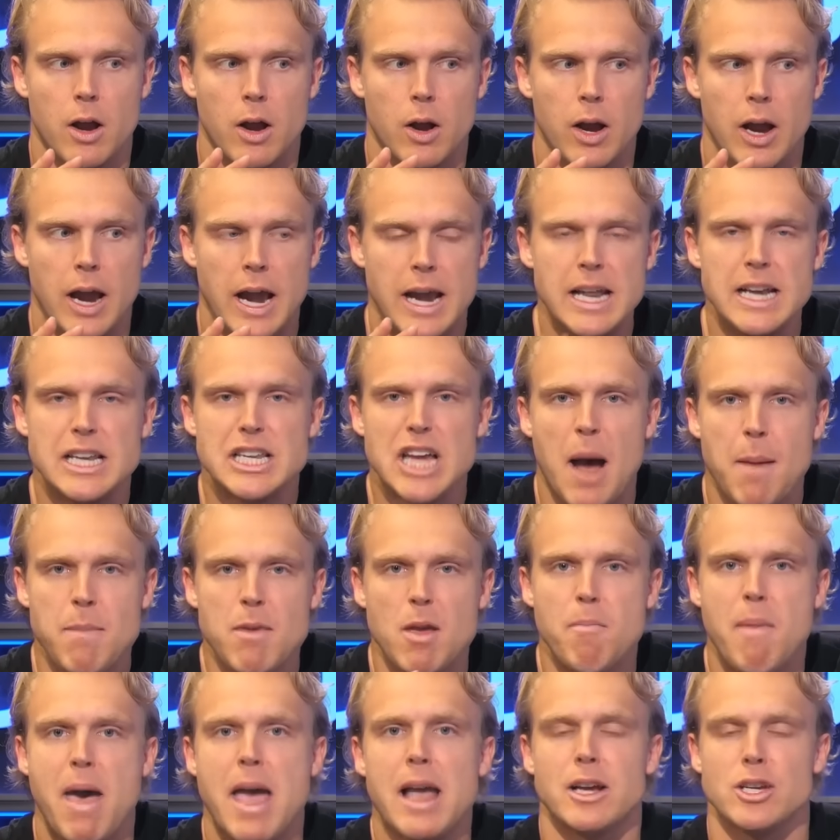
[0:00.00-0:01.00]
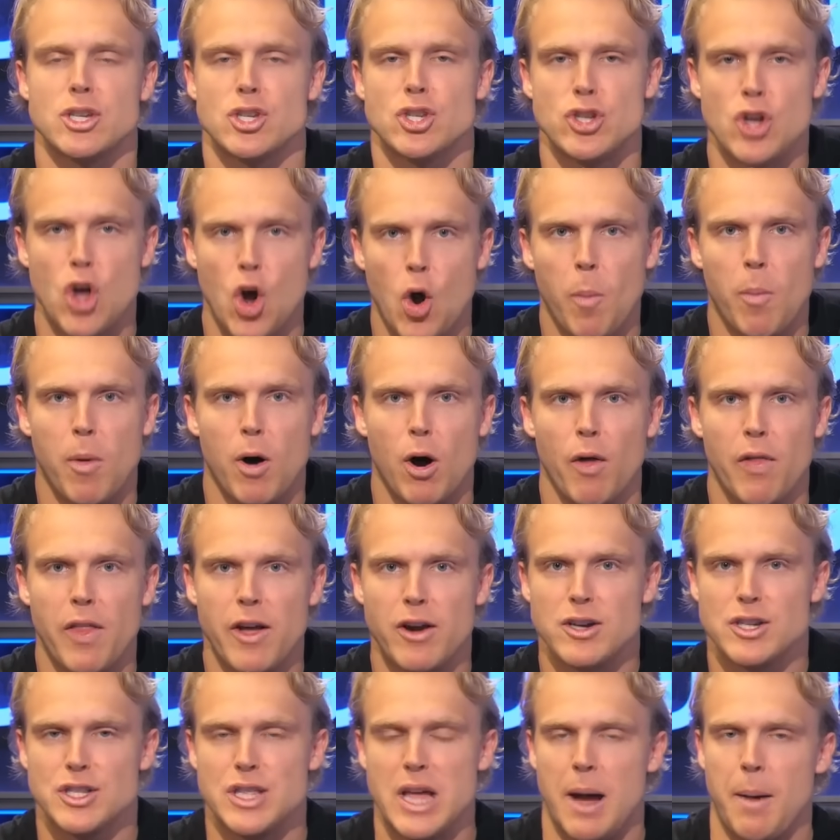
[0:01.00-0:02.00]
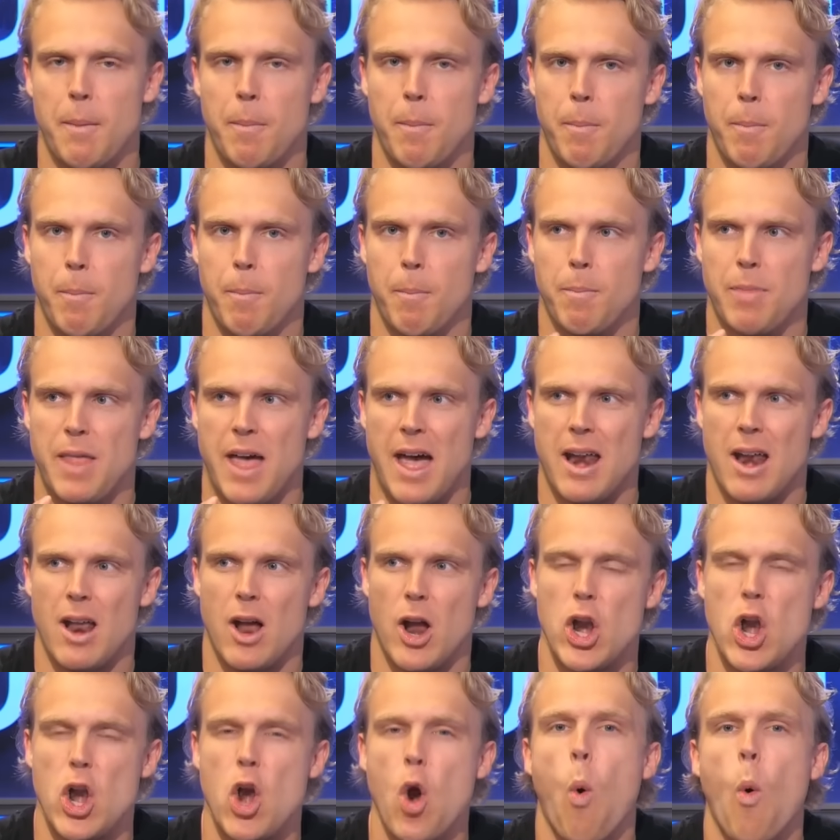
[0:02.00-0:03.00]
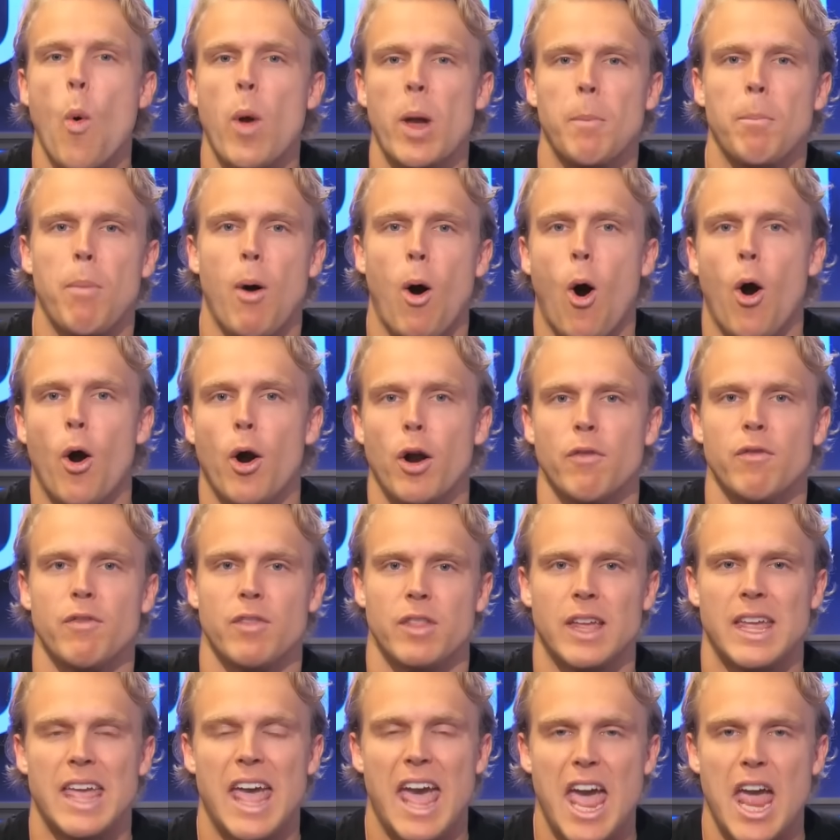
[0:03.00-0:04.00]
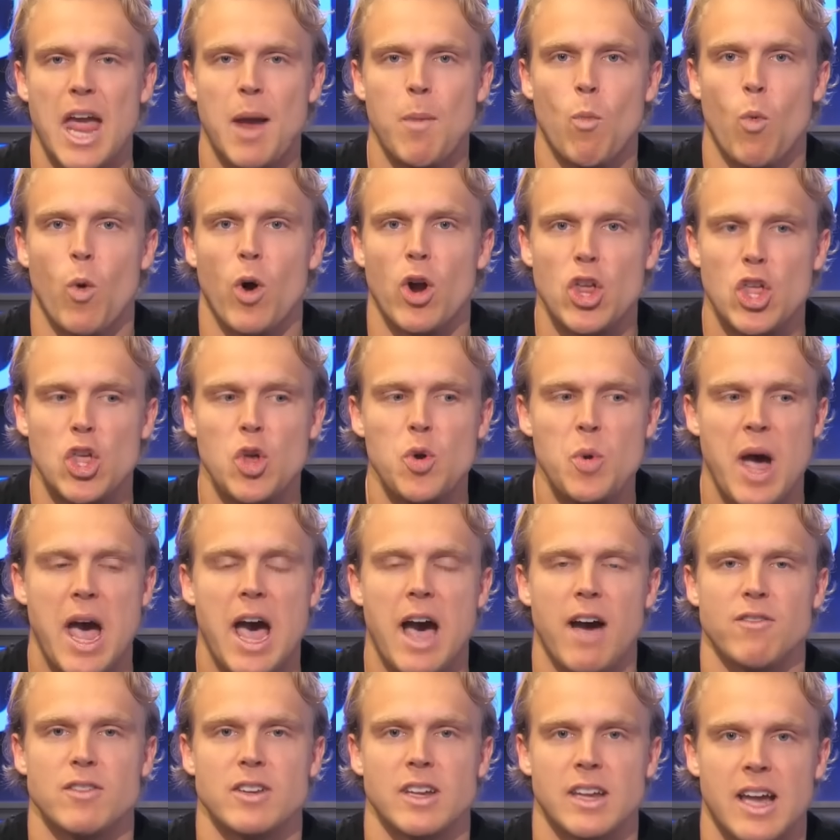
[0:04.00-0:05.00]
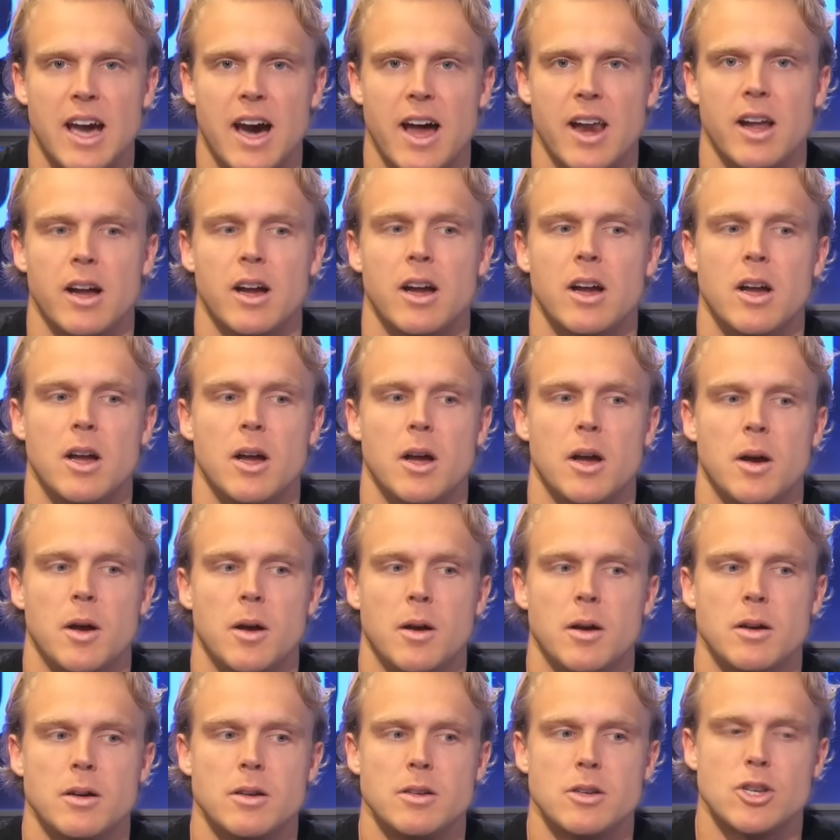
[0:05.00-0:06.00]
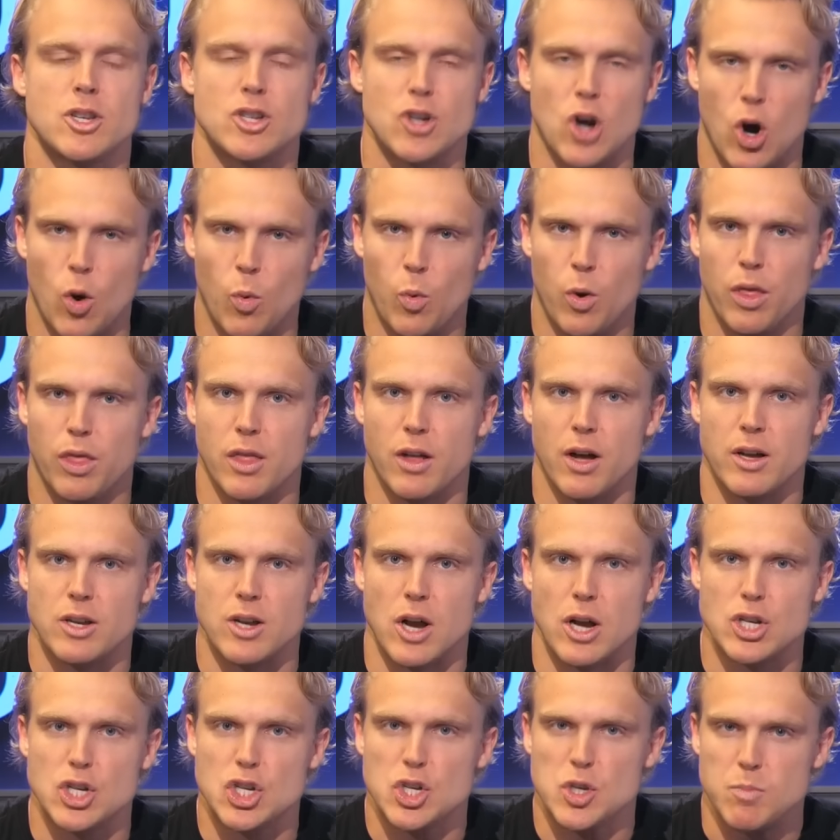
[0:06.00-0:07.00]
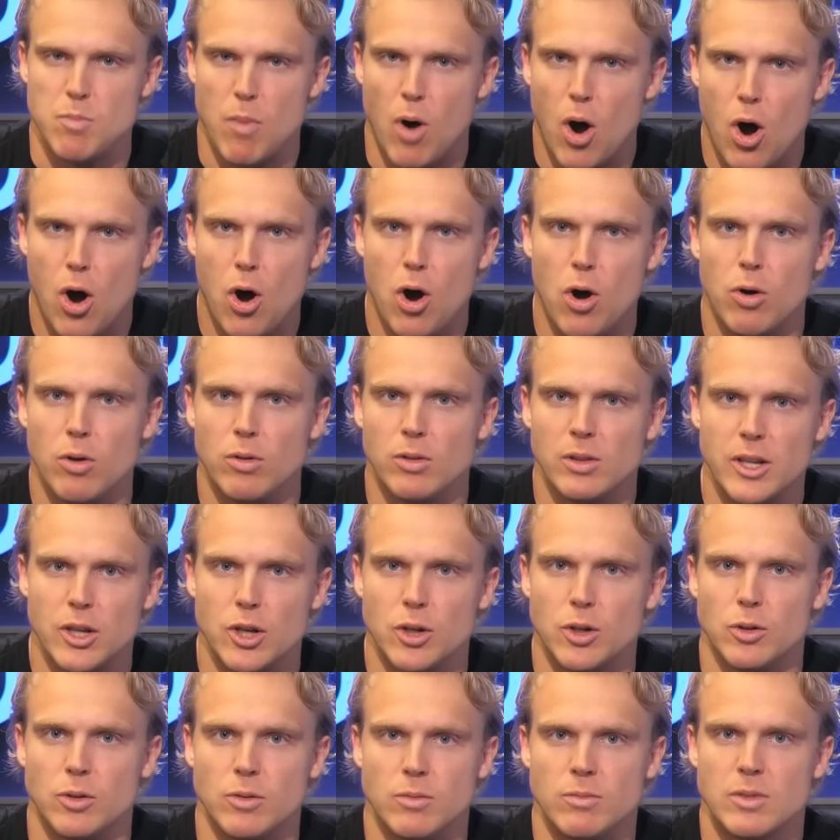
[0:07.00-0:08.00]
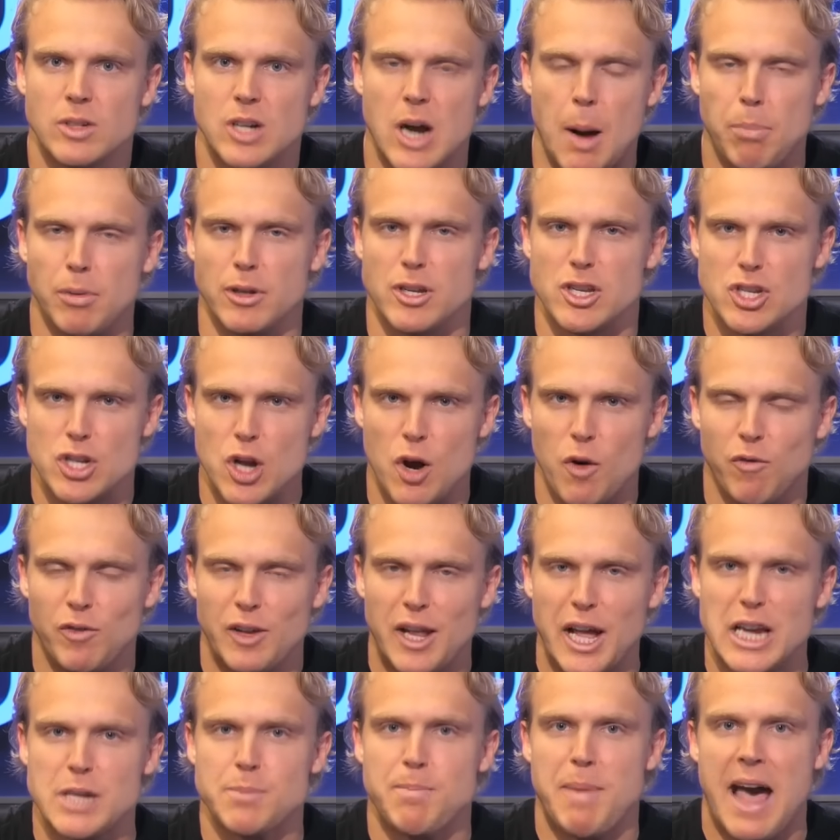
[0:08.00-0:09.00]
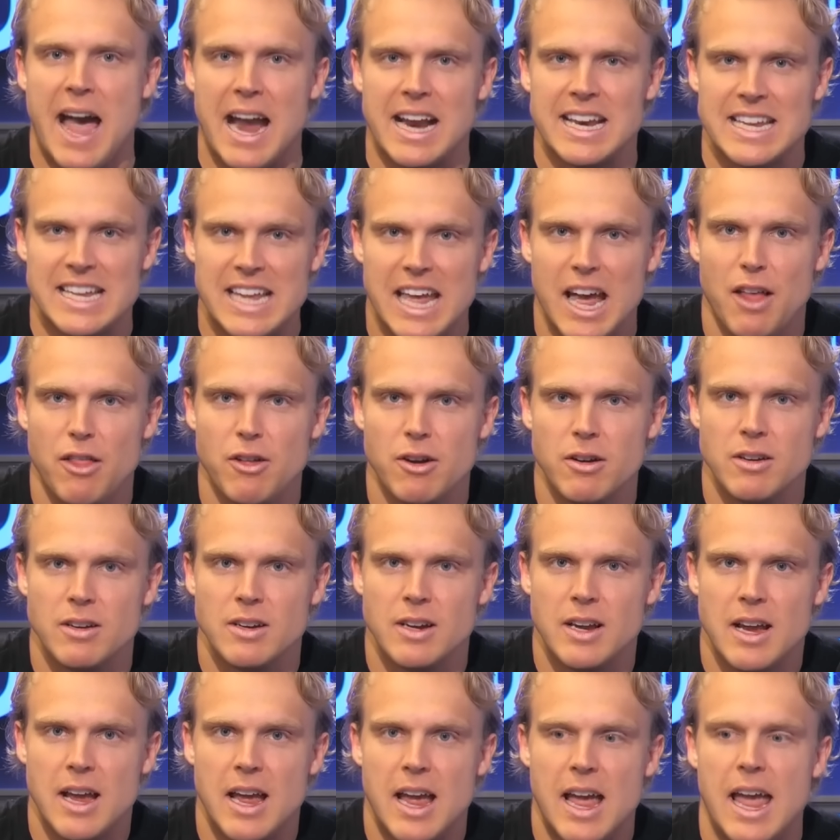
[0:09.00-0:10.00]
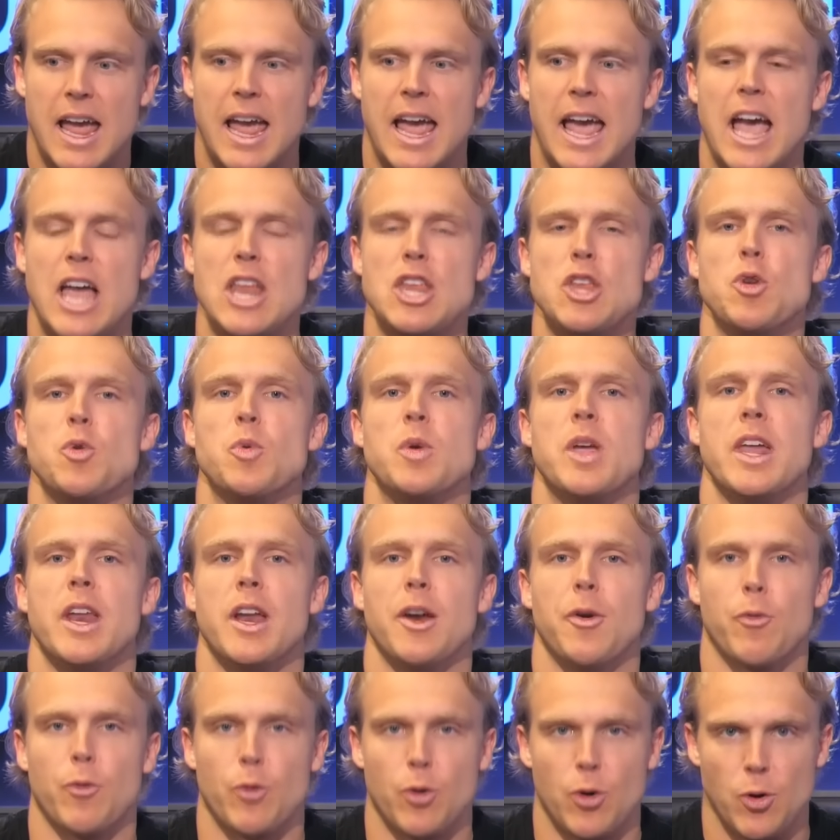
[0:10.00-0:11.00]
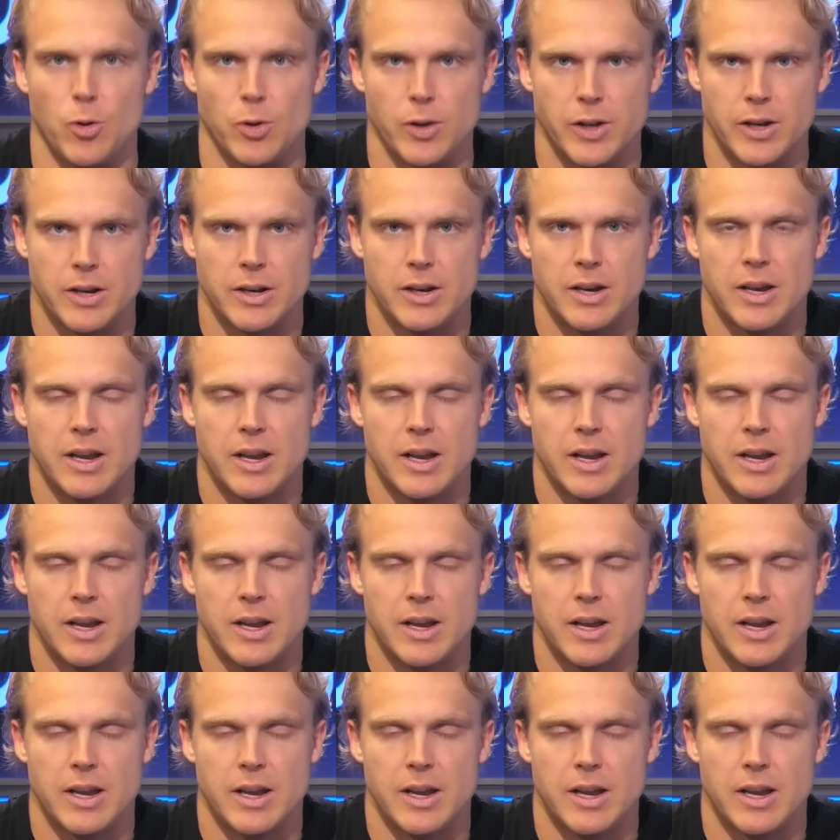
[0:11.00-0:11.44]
Anytime you make a snowball, there's that annoying part of the game where you have to kind of start with a small little couple of snowflakes packed together, and you get it rolling.